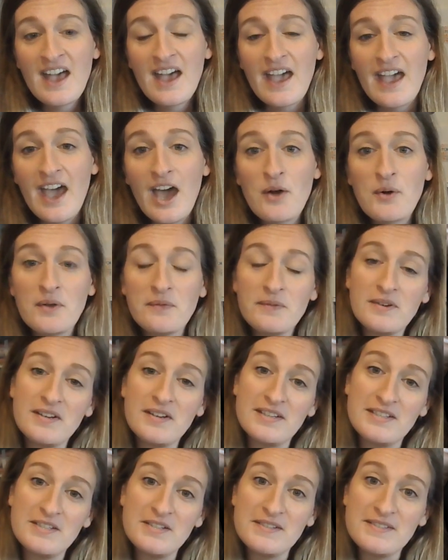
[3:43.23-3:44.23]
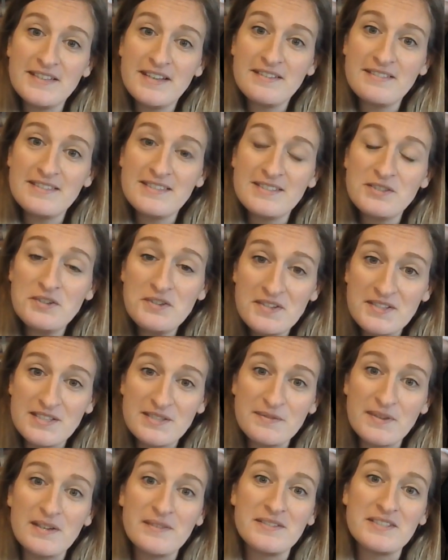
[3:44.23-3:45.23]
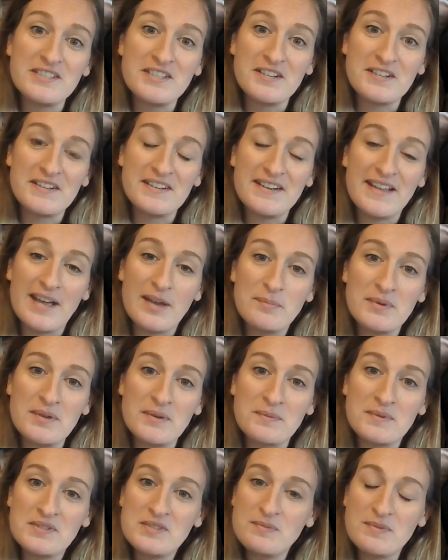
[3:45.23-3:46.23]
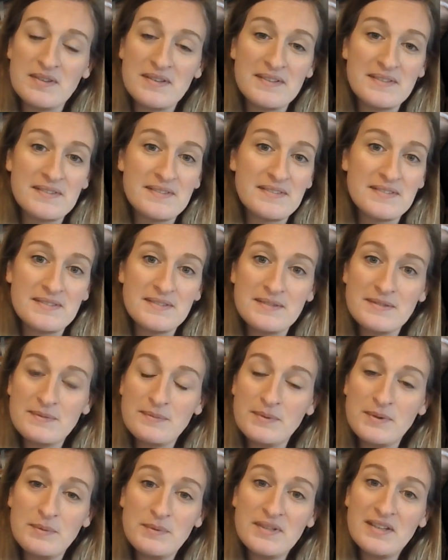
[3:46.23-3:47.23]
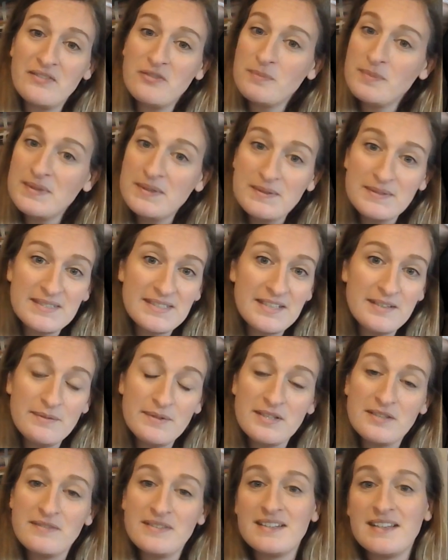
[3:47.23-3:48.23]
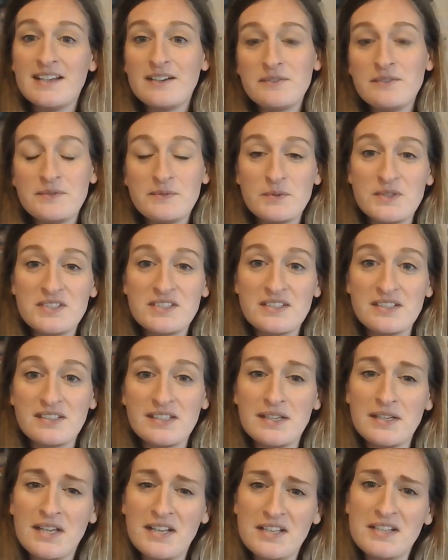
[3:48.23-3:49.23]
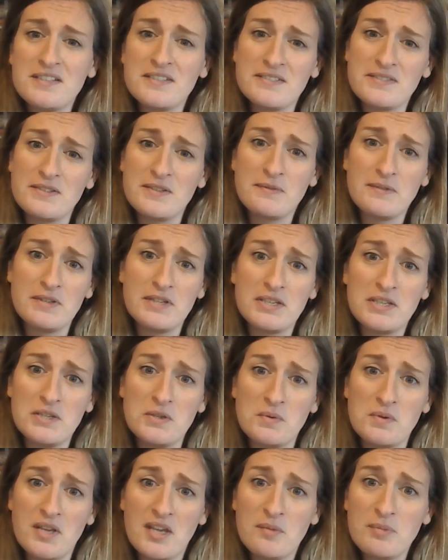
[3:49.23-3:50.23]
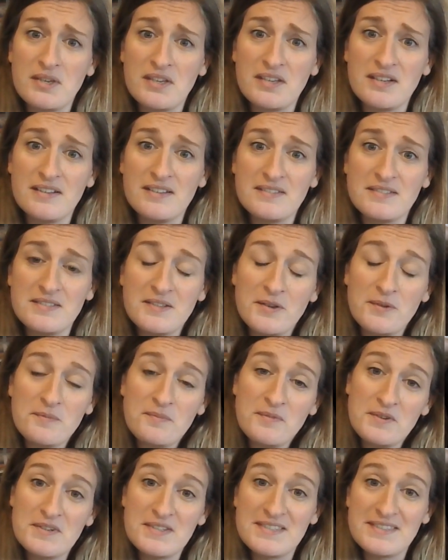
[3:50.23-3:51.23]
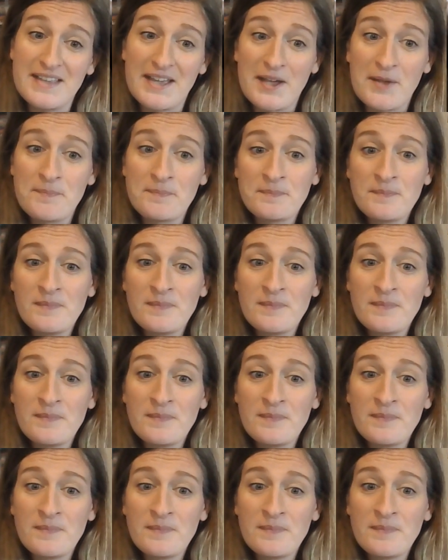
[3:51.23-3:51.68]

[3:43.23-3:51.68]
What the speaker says: However, it turns out it's Journey's favorite chair to nap in, which means we will never be able to get rid of it now, unfortunately. And he does look very cute napping in it. So there is that.